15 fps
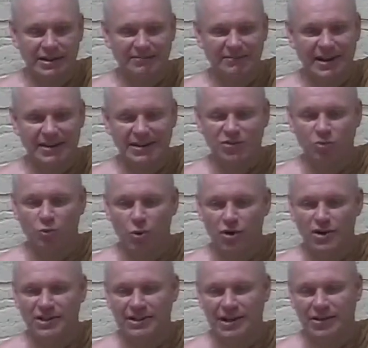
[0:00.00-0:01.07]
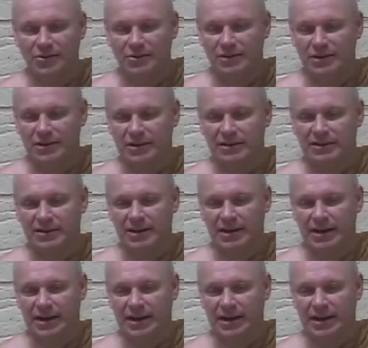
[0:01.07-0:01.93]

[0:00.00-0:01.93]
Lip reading: In fact, it's worse than useless.